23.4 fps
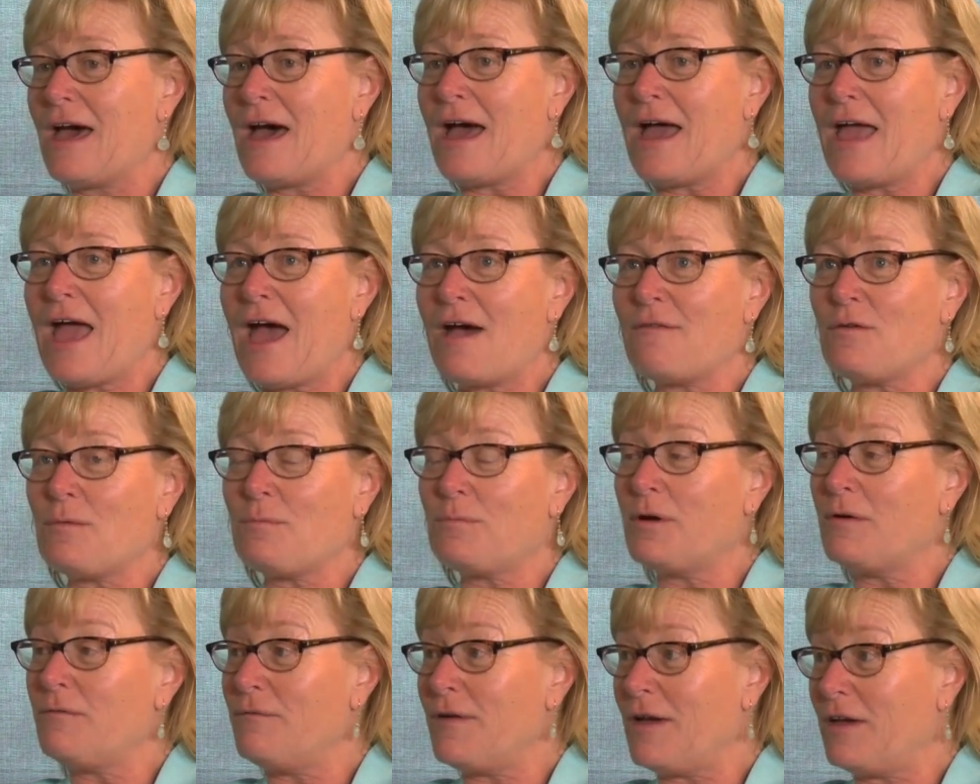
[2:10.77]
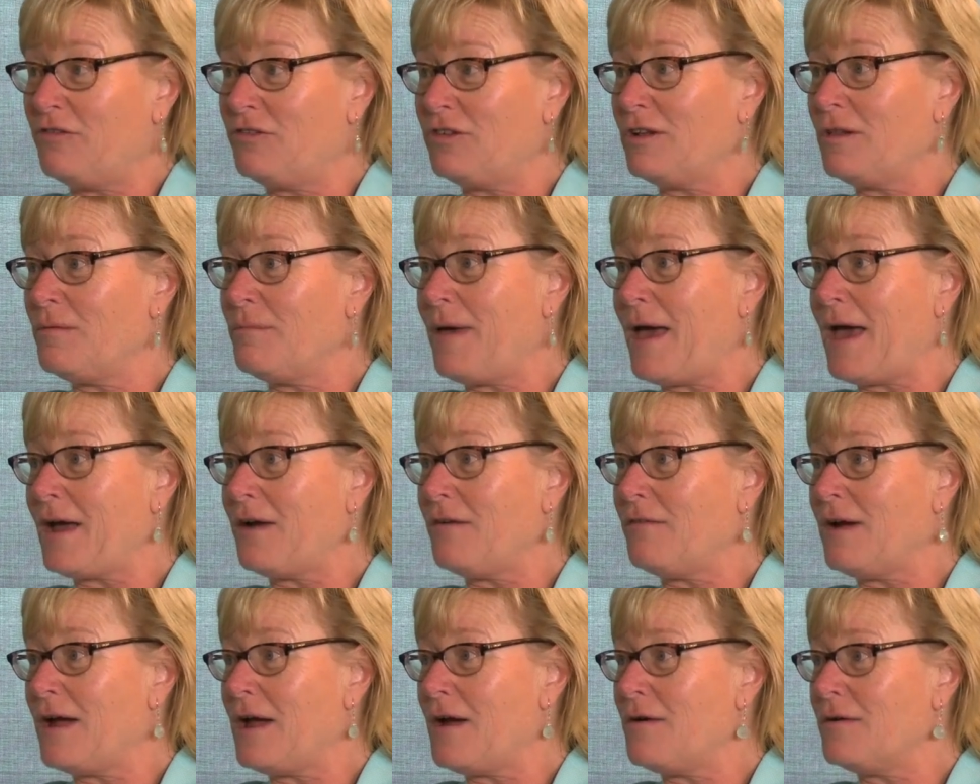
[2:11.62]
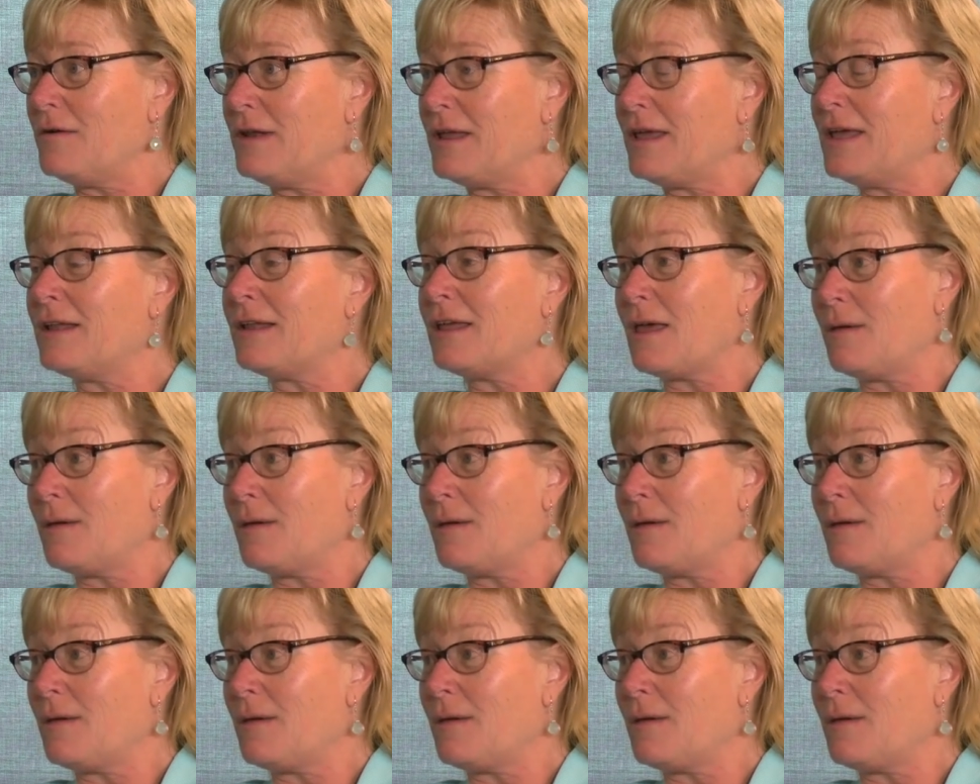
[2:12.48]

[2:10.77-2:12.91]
I have a professional background in